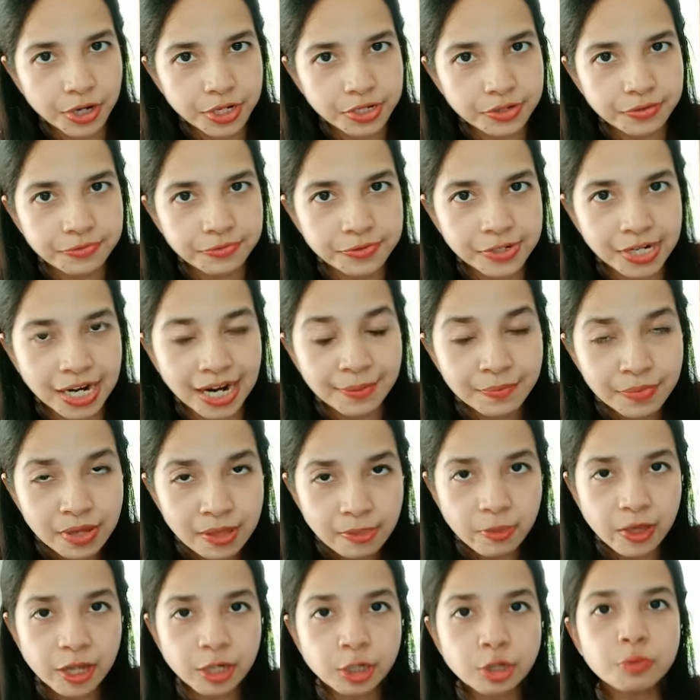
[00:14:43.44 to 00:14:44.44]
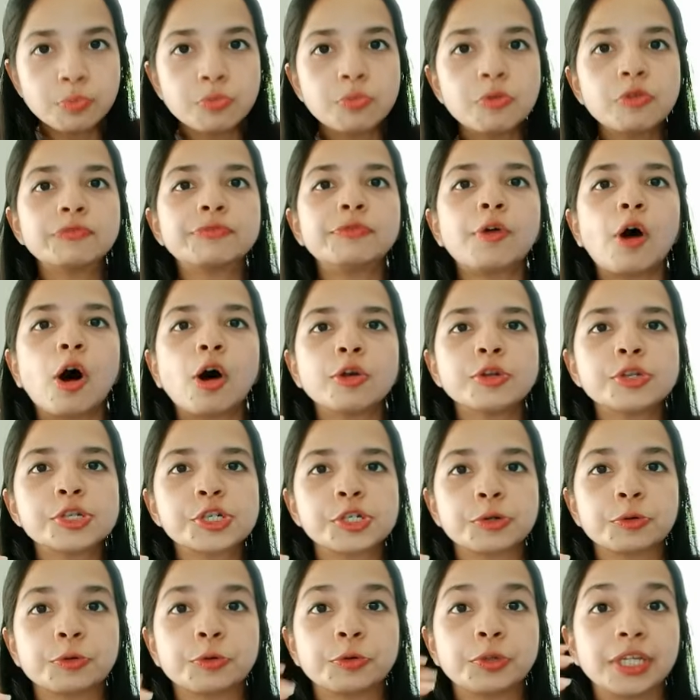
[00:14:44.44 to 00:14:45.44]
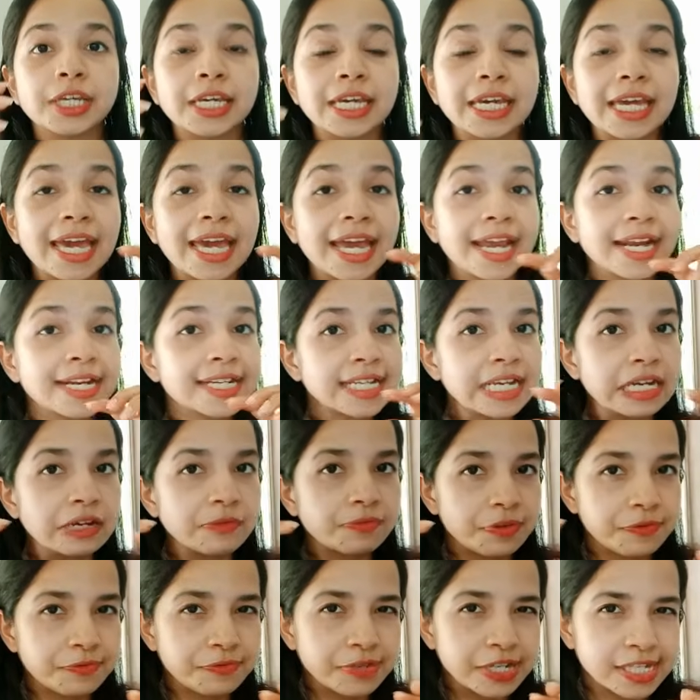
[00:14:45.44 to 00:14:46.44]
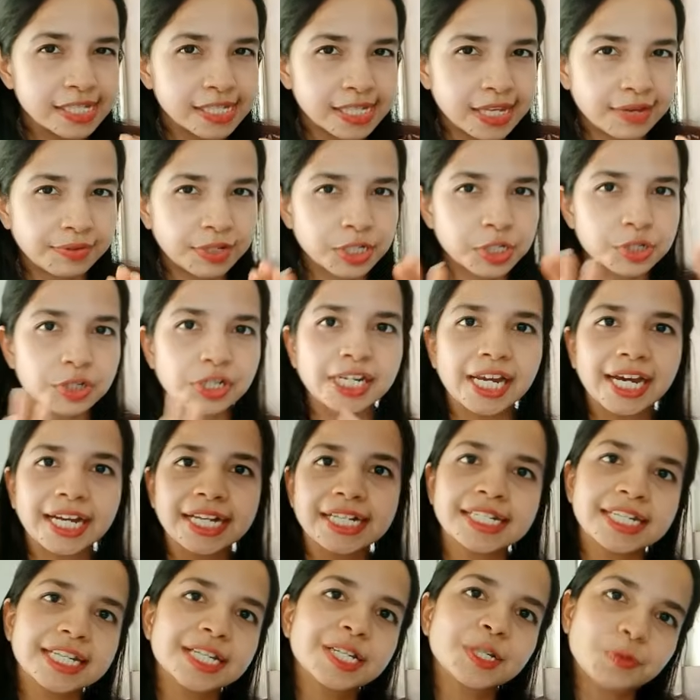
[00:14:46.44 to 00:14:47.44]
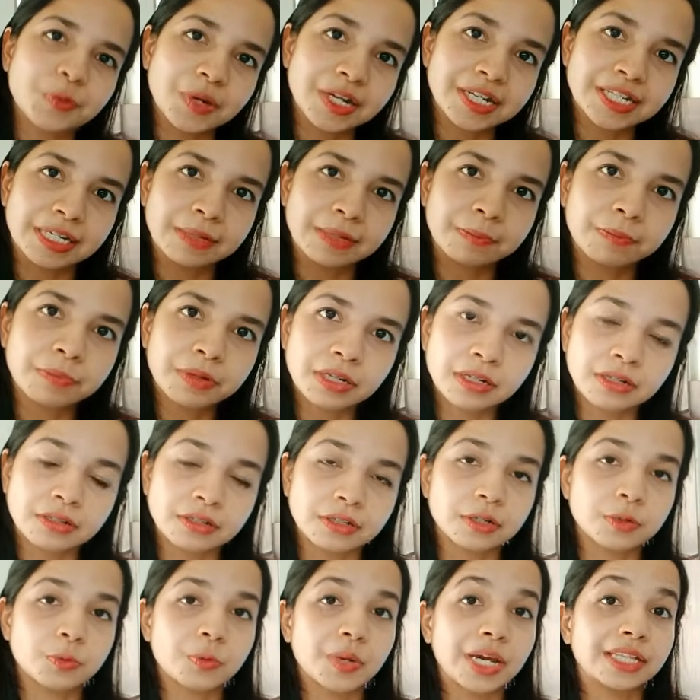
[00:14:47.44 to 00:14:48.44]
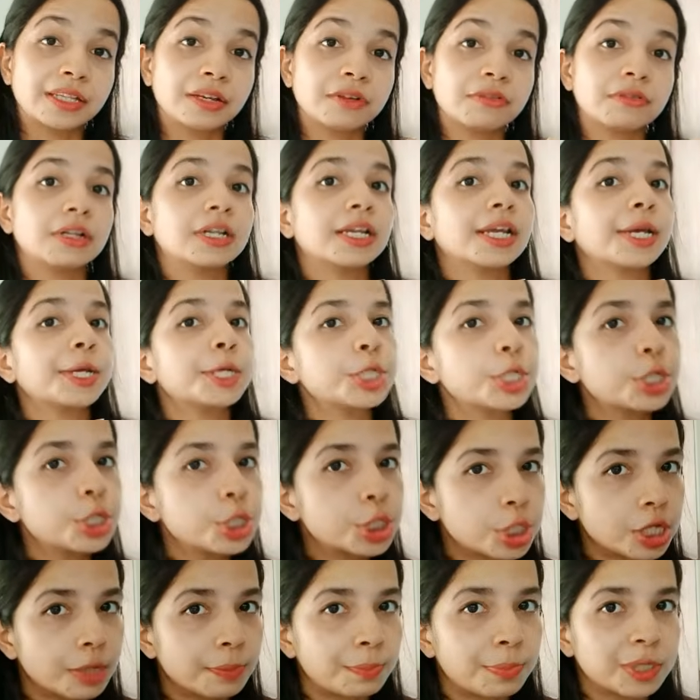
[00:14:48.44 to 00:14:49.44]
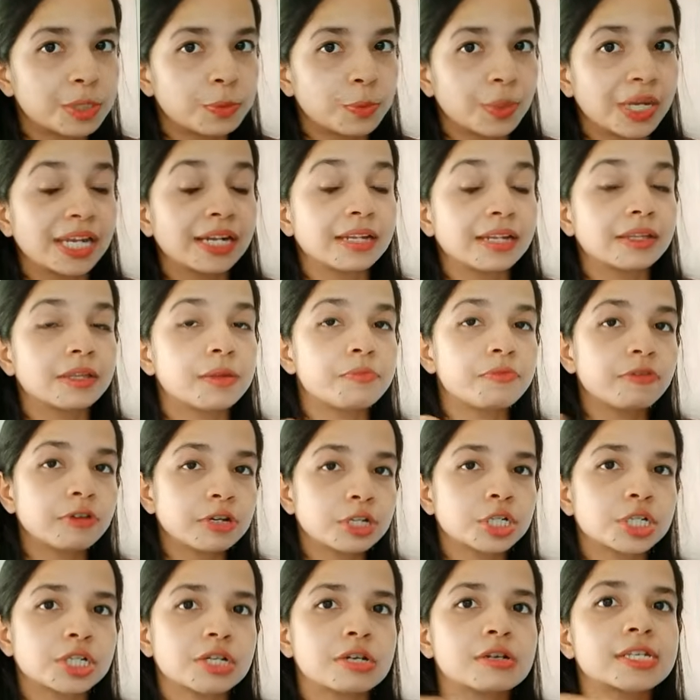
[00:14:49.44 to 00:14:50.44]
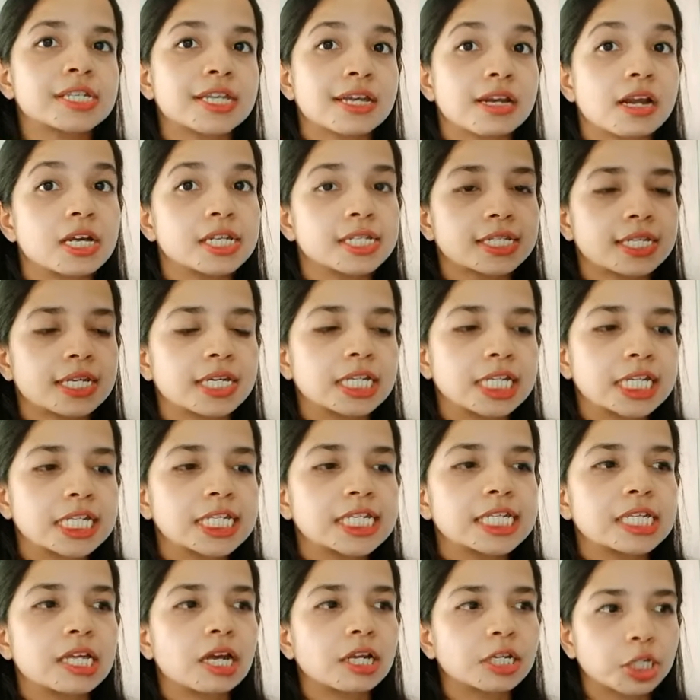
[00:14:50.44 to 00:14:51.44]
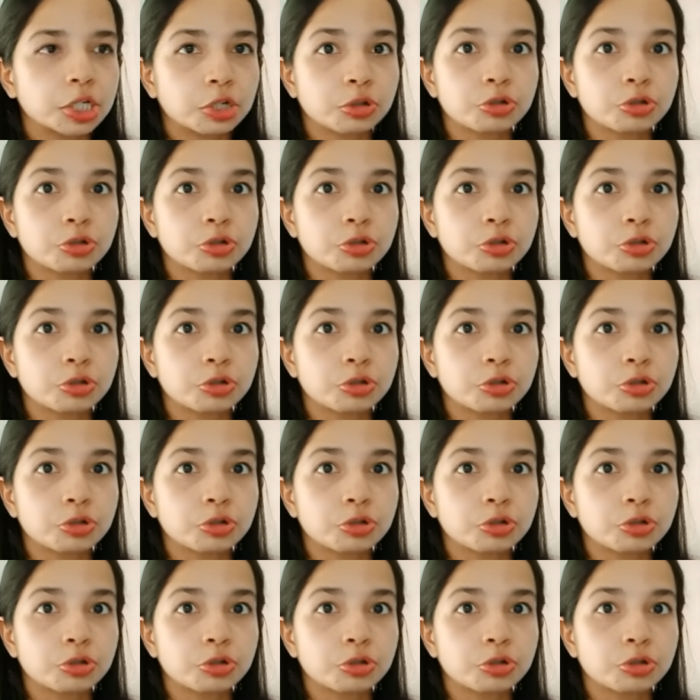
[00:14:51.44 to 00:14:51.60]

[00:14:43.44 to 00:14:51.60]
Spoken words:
of time. Then you move on to the 1857 to 1920 period, where the relationship between the Britishers and us Indians started to